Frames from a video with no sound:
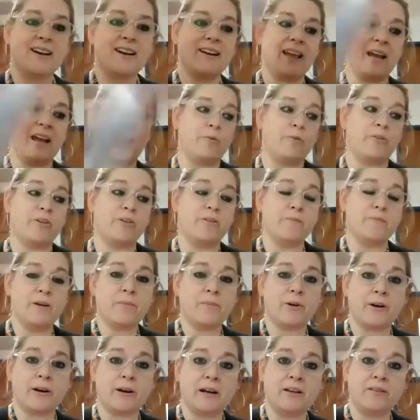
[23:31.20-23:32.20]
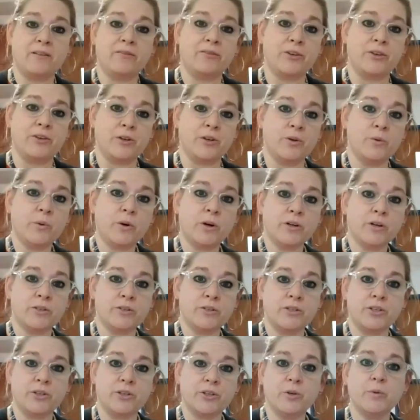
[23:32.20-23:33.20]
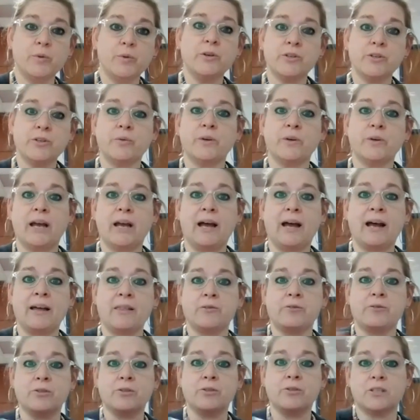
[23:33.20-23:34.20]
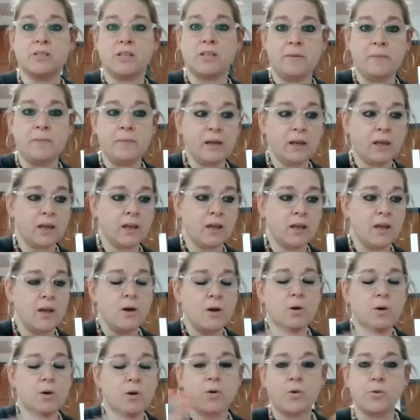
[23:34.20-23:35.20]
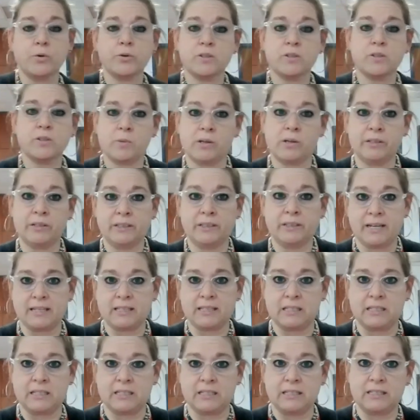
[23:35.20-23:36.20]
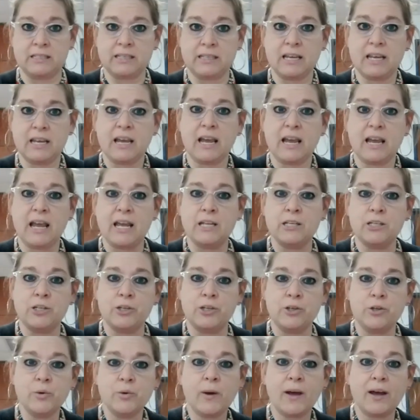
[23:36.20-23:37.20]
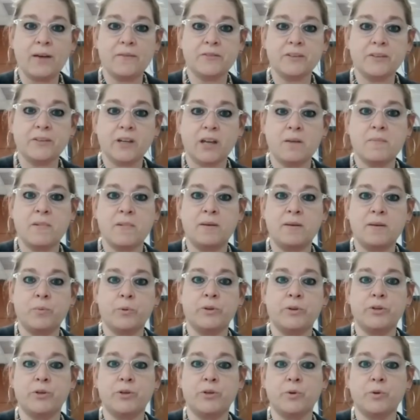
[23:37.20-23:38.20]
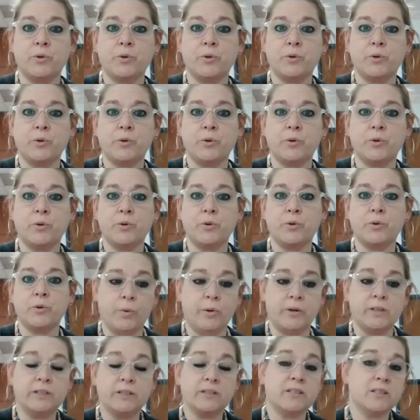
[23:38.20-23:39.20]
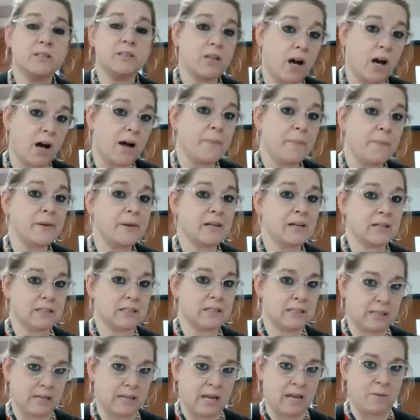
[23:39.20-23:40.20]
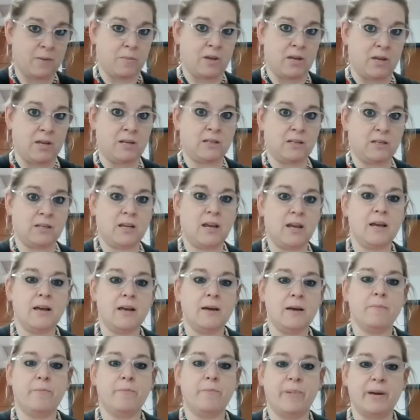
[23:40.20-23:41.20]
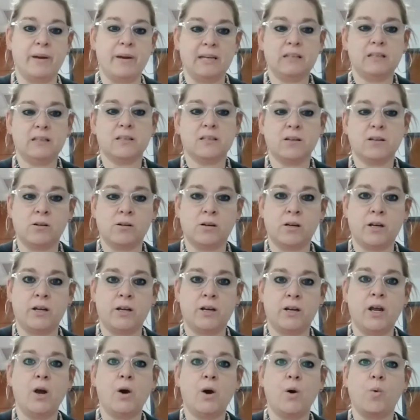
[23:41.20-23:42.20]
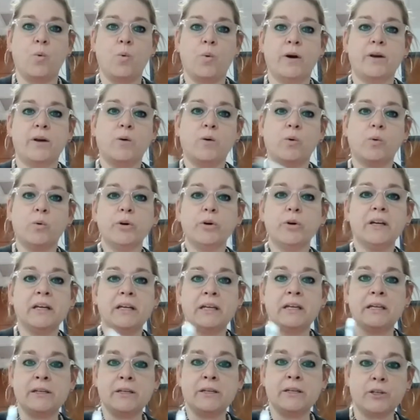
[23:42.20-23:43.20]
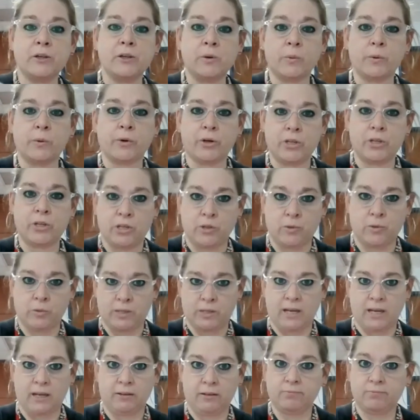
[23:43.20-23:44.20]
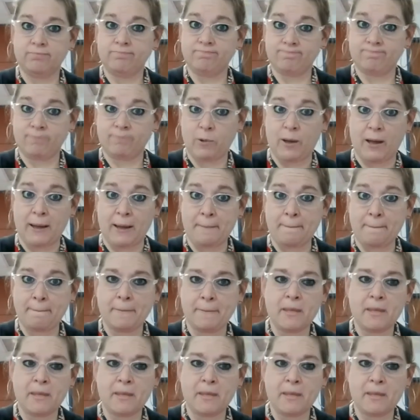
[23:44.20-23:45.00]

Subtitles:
Now remember, if you are doing either stomach or small intestines, and you have to come up with your own topic statement based on what organ you were using. Okay.